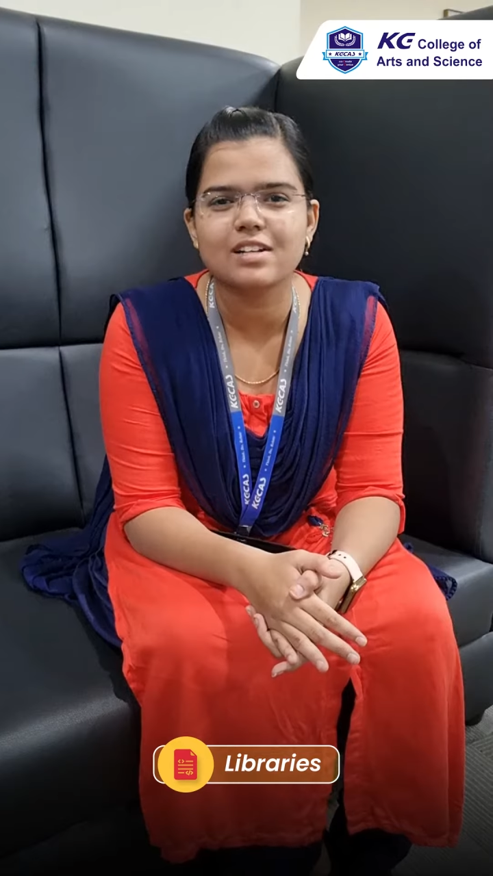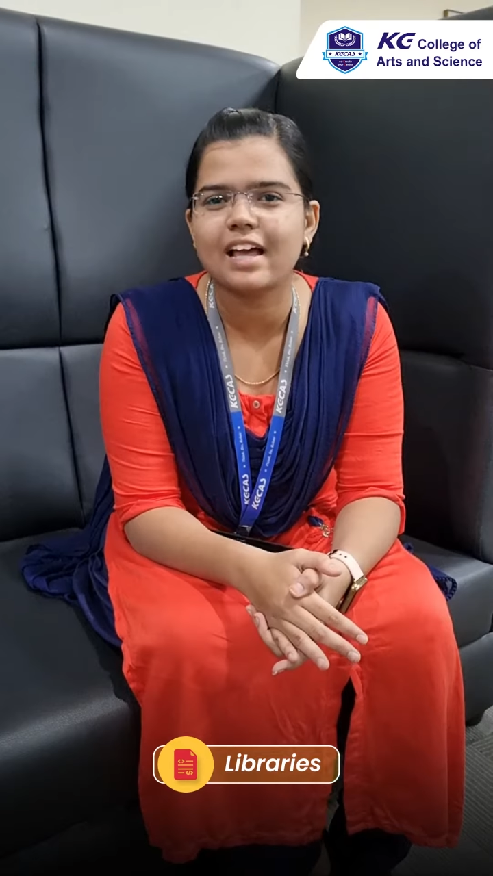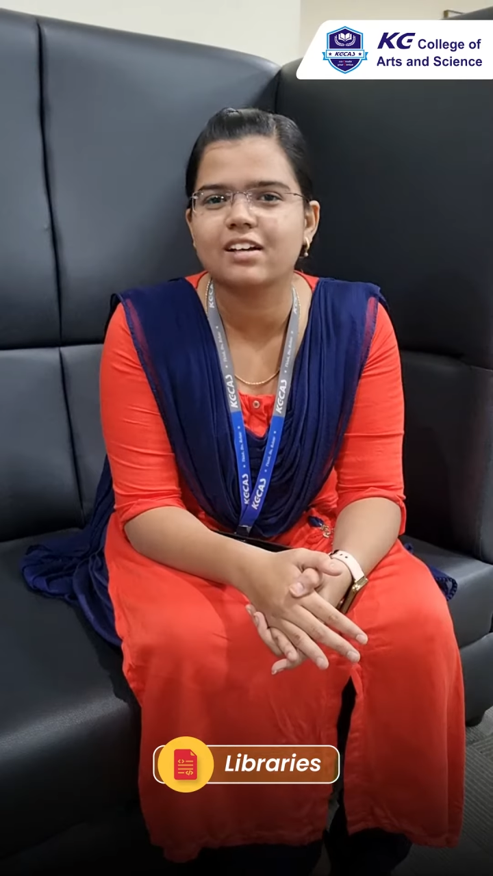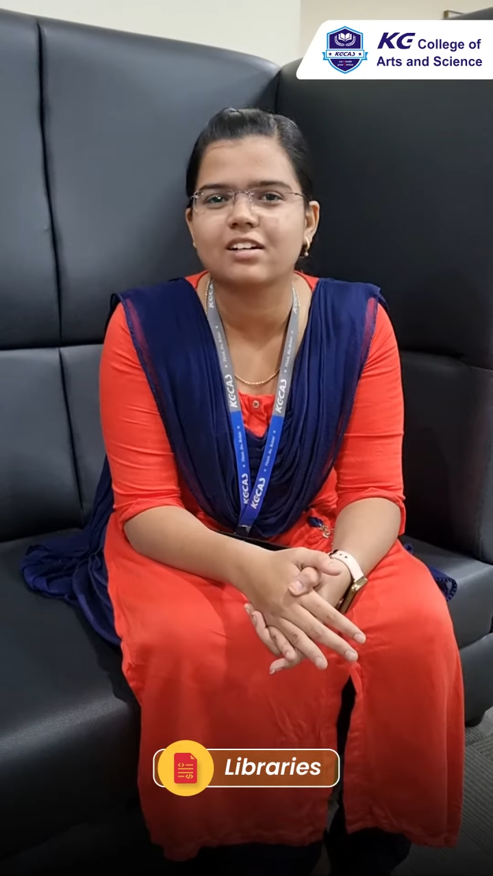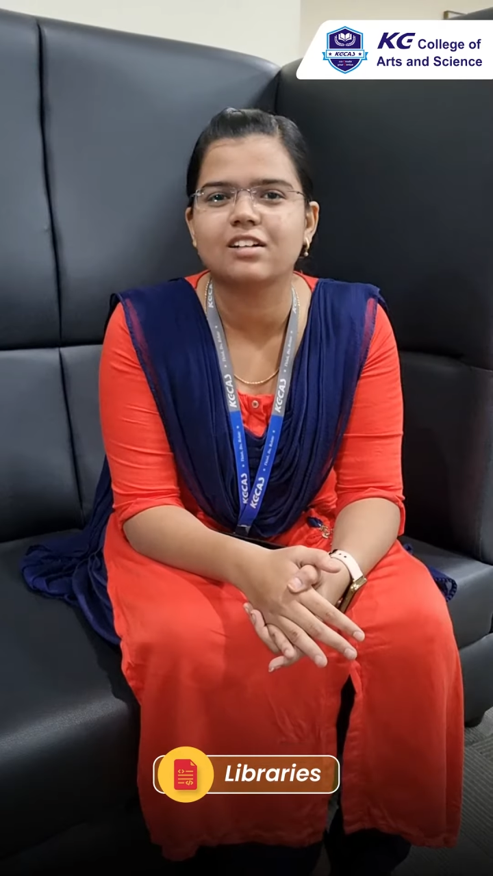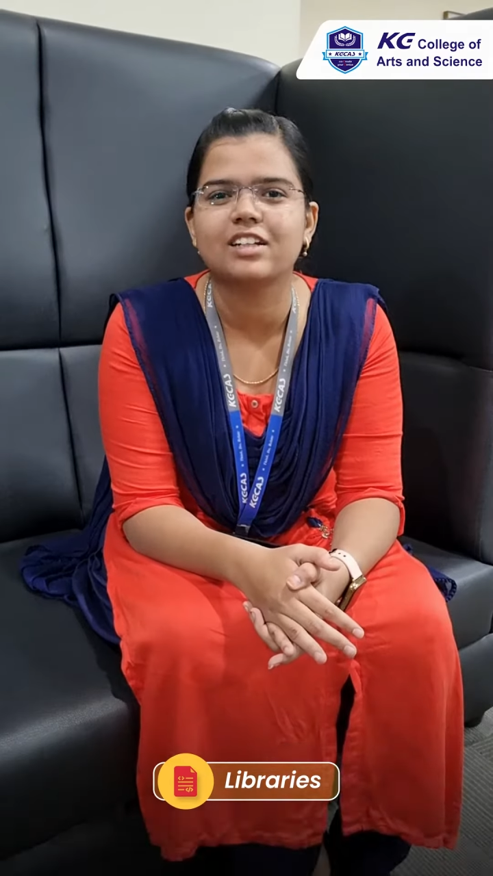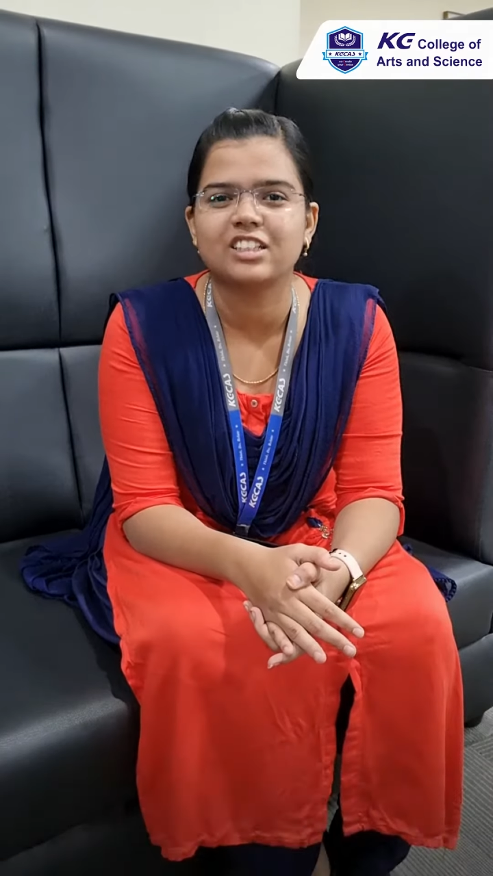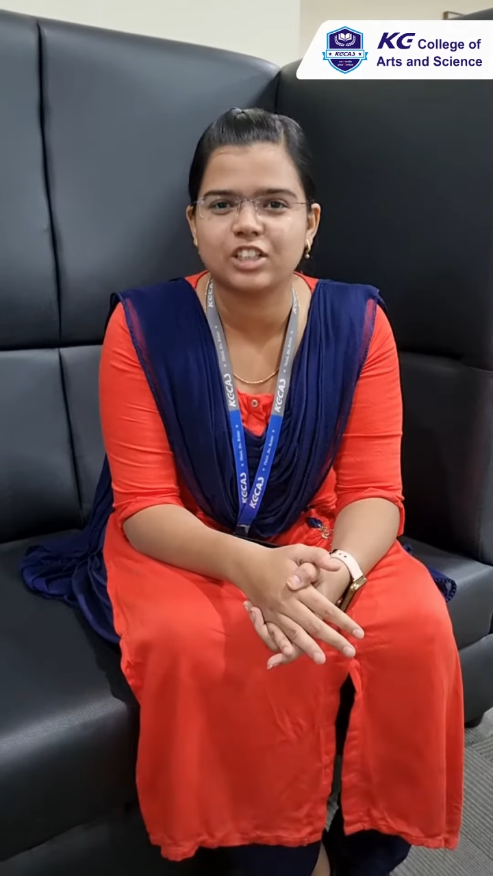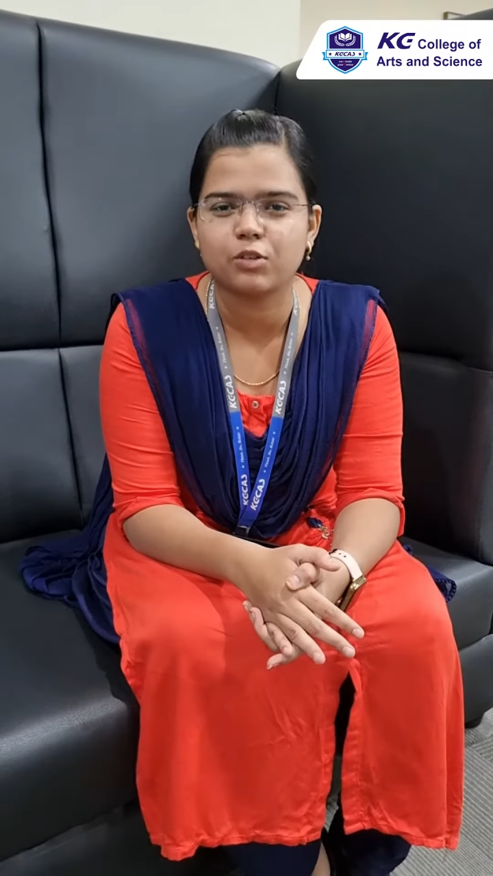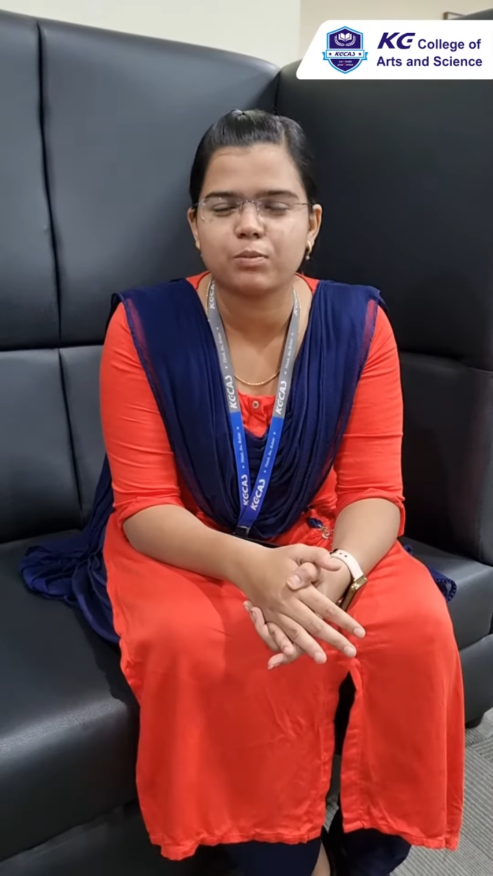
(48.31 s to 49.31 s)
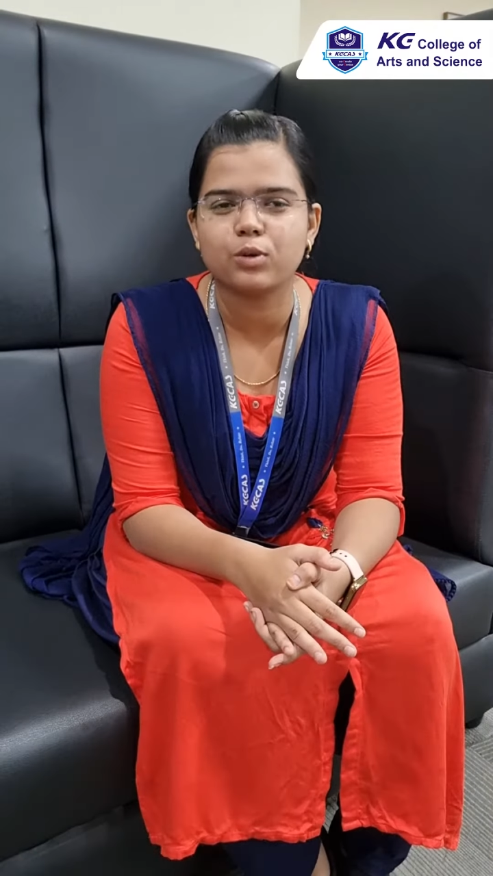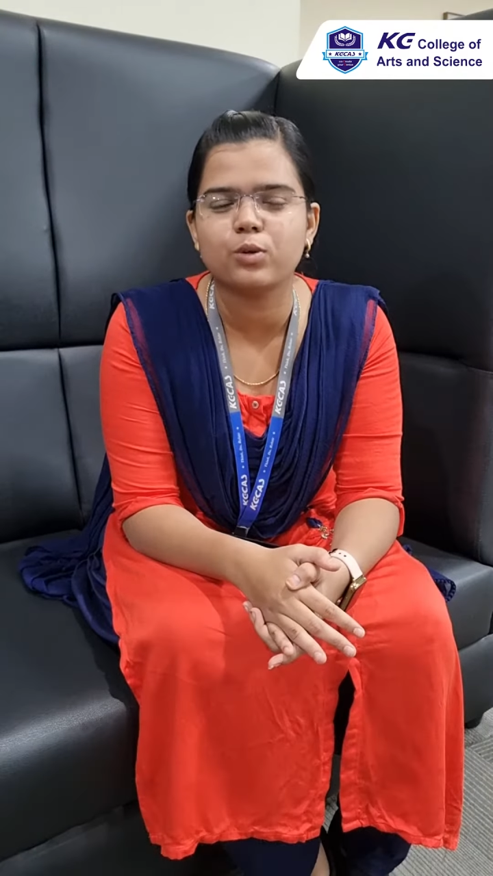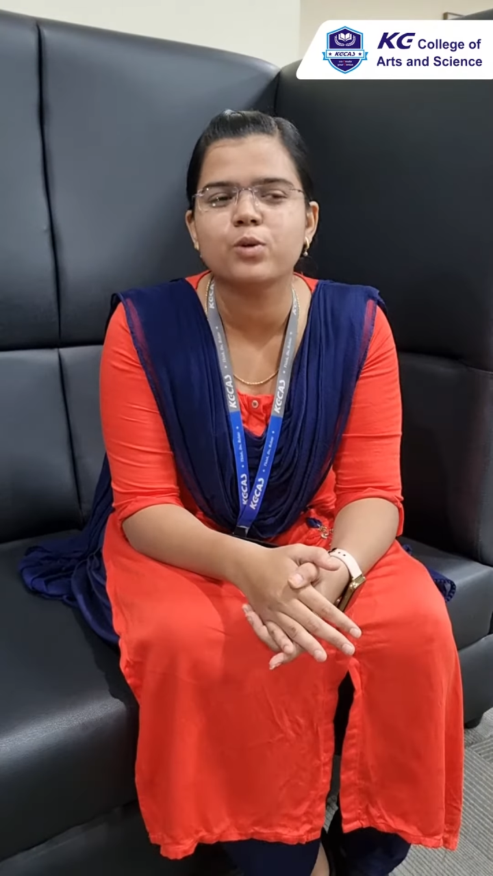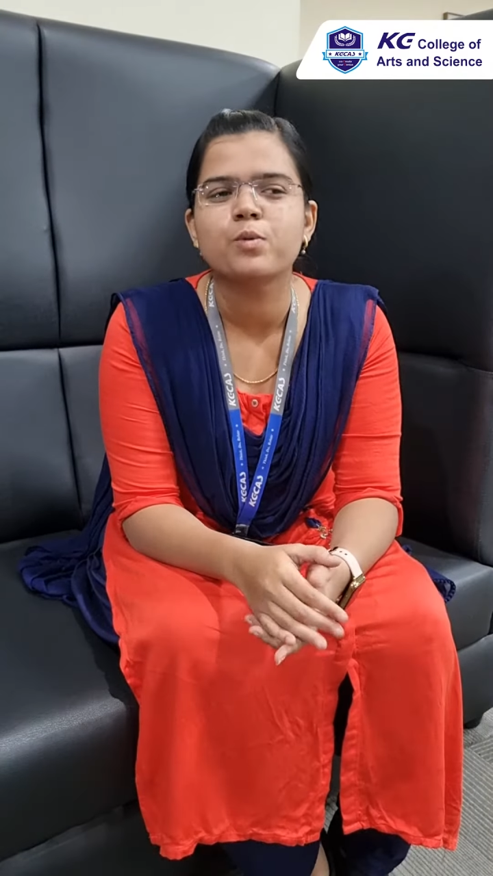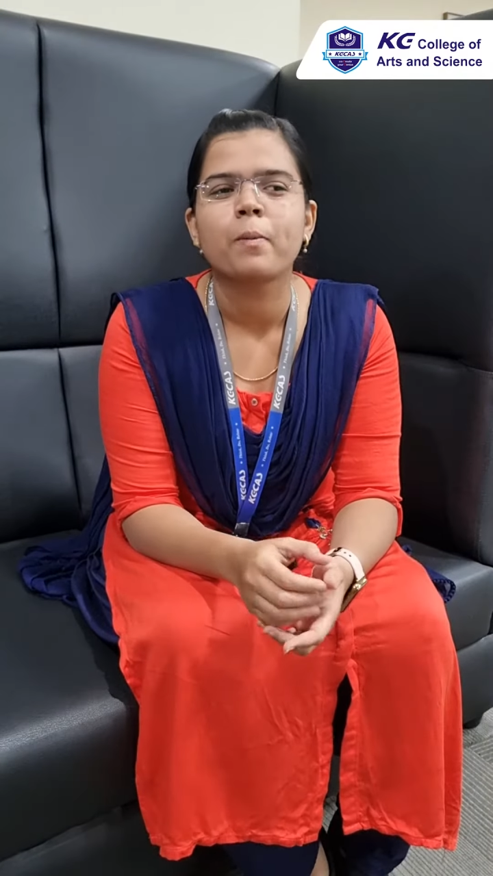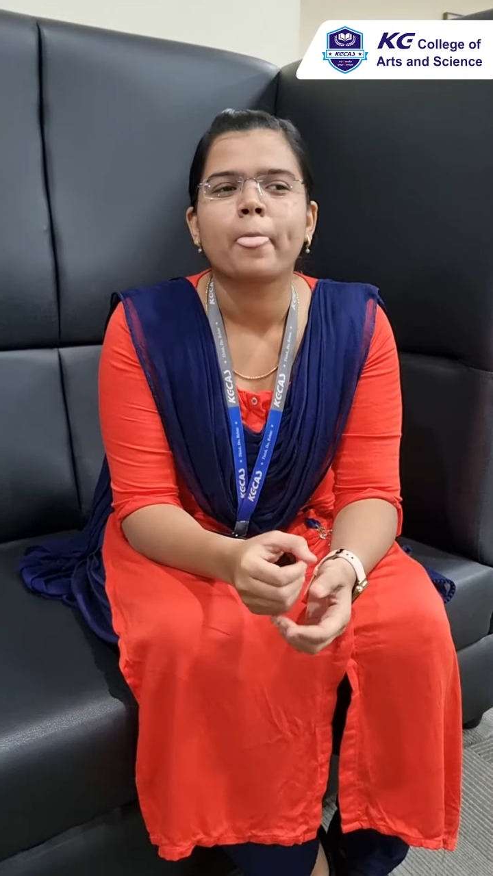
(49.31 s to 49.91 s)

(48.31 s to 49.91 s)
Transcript: like TensorFlow,